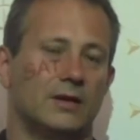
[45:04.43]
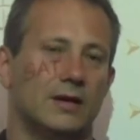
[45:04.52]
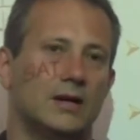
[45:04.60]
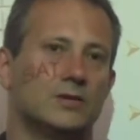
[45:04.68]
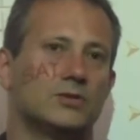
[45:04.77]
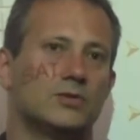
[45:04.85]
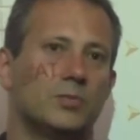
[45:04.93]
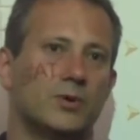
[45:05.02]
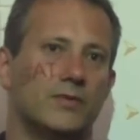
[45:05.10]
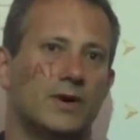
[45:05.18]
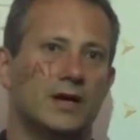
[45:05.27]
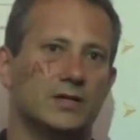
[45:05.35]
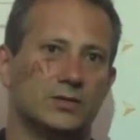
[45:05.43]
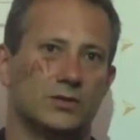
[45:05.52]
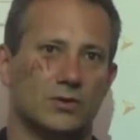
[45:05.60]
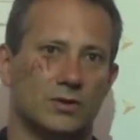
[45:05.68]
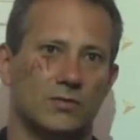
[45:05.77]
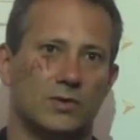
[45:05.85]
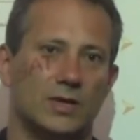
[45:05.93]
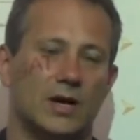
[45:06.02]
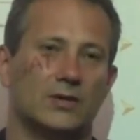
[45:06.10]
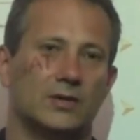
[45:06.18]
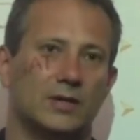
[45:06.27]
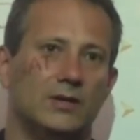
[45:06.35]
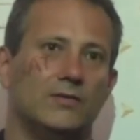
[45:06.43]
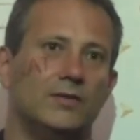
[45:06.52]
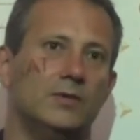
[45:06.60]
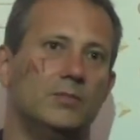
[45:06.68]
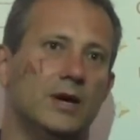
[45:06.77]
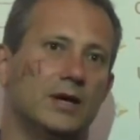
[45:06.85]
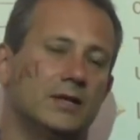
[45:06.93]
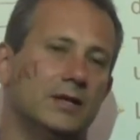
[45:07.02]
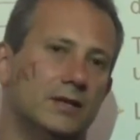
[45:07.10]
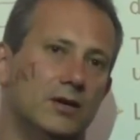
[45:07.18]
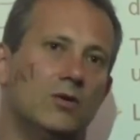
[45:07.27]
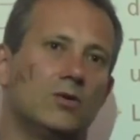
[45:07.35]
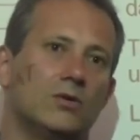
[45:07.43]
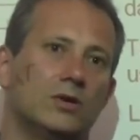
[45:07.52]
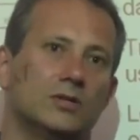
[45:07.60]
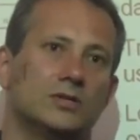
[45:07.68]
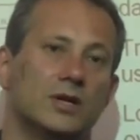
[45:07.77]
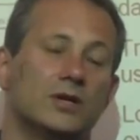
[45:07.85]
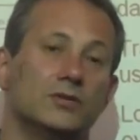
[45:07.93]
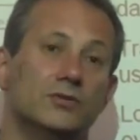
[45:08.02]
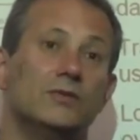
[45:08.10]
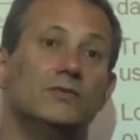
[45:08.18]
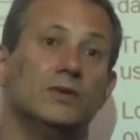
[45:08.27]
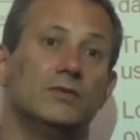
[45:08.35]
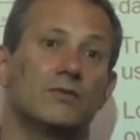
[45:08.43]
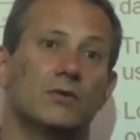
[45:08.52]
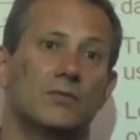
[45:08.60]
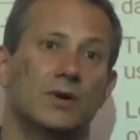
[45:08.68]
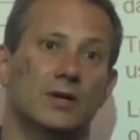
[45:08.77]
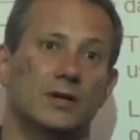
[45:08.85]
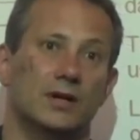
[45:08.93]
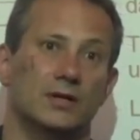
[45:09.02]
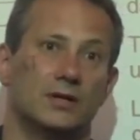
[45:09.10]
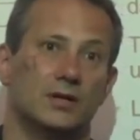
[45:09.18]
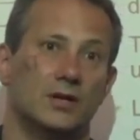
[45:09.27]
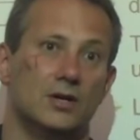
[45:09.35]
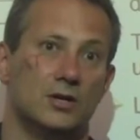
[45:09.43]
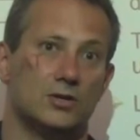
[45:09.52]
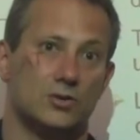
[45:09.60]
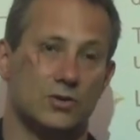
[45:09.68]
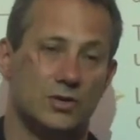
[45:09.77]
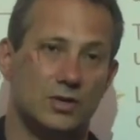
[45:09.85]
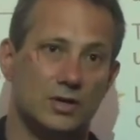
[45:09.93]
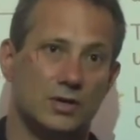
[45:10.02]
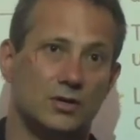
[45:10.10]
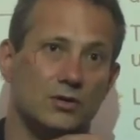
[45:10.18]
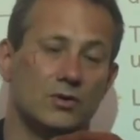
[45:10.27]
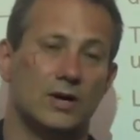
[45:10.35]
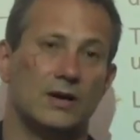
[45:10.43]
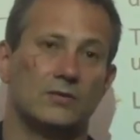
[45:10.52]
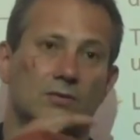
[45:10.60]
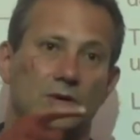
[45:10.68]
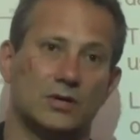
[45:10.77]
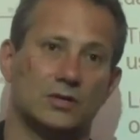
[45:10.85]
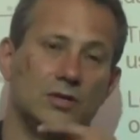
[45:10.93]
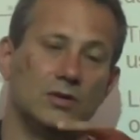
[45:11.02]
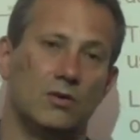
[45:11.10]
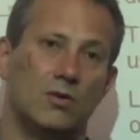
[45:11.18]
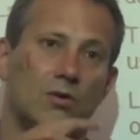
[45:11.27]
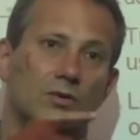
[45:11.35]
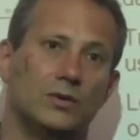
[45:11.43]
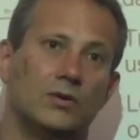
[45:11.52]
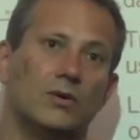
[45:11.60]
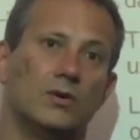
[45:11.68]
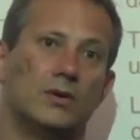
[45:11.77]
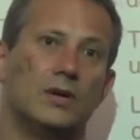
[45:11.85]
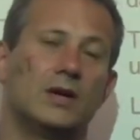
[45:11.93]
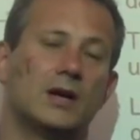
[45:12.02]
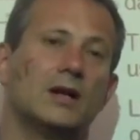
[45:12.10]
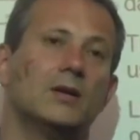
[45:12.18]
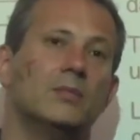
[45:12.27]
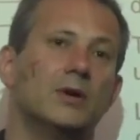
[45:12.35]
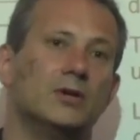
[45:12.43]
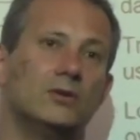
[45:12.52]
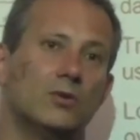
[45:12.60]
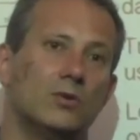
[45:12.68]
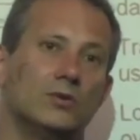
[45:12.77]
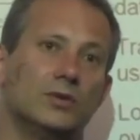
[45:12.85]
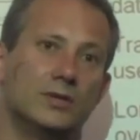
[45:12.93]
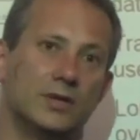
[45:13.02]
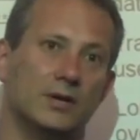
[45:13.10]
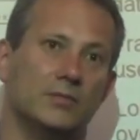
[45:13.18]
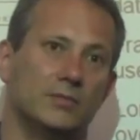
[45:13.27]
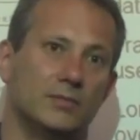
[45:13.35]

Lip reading: unsupervised or without any feedback, then they're all going to start drifting from one another. So here you have to actually recalibrate all the time.